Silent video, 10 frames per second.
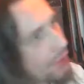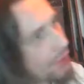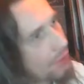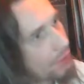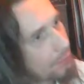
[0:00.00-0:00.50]

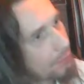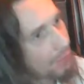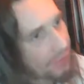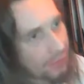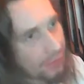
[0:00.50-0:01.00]
but I
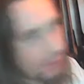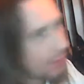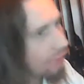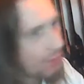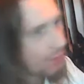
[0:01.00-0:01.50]
can clean it
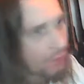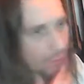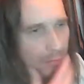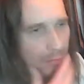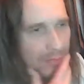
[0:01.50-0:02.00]
right up.
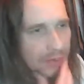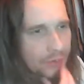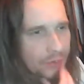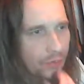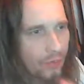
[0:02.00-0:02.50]
I mean, it's
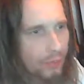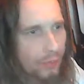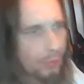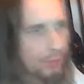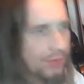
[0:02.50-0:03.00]
got a lot of the
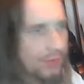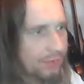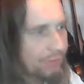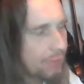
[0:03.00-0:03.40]
properties of,